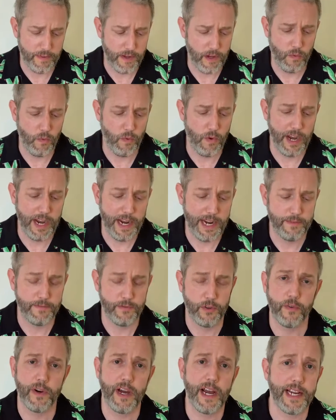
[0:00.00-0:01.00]
a wide
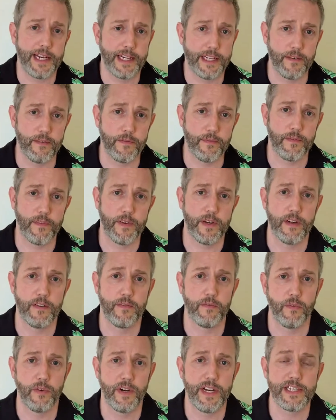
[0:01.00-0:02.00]
variety
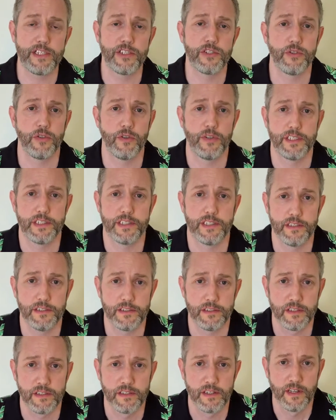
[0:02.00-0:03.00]
of race
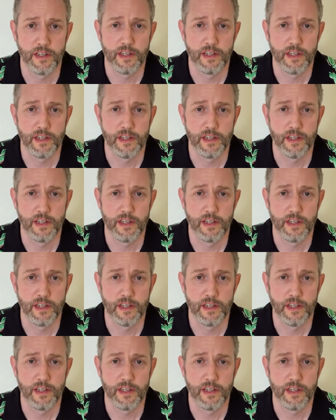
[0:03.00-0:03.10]
choices